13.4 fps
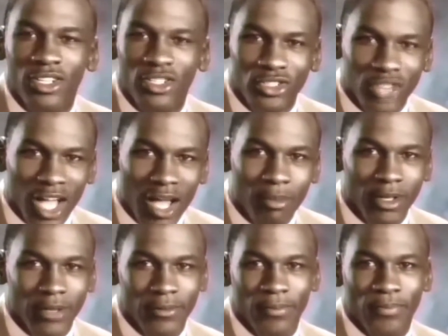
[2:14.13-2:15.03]
stop
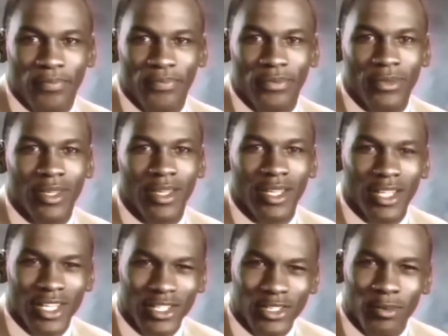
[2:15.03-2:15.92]
it
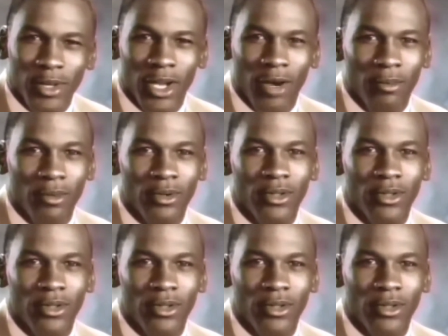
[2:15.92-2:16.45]
get some help